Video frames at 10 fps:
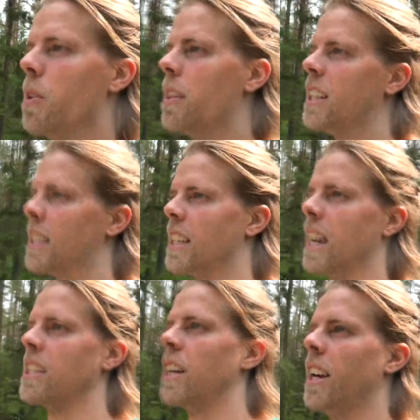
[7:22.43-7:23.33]
and this is
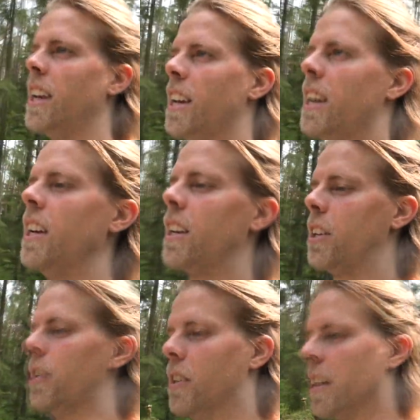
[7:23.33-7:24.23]
actually
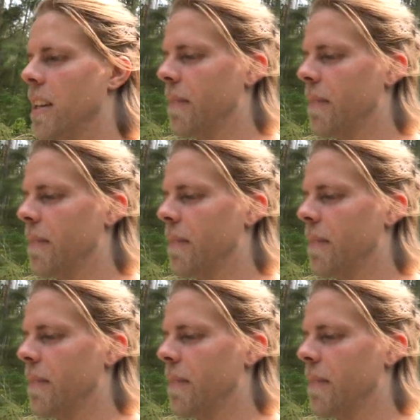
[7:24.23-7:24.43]
good.